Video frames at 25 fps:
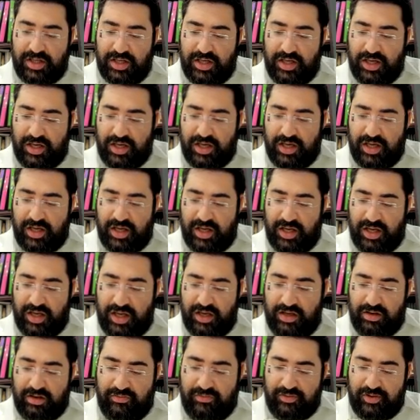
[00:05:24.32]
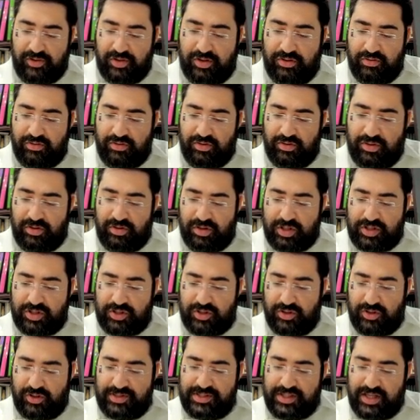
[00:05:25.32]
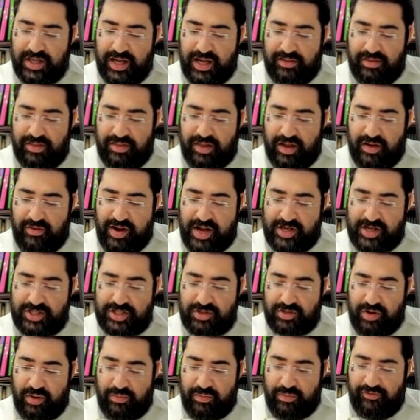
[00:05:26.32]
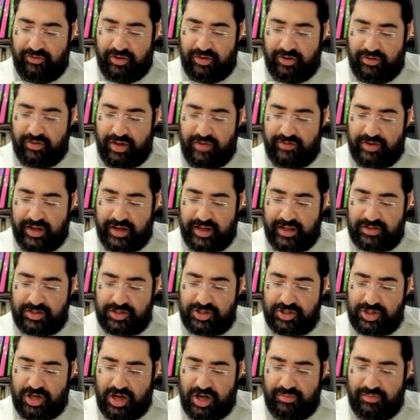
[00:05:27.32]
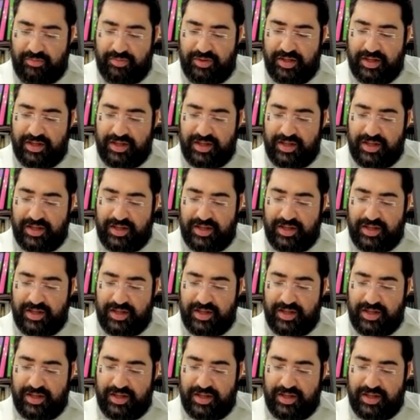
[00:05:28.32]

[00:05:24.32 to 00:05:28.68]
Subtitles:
and if you look towards the end of that Rashi, right before Evan Hayit Hasham,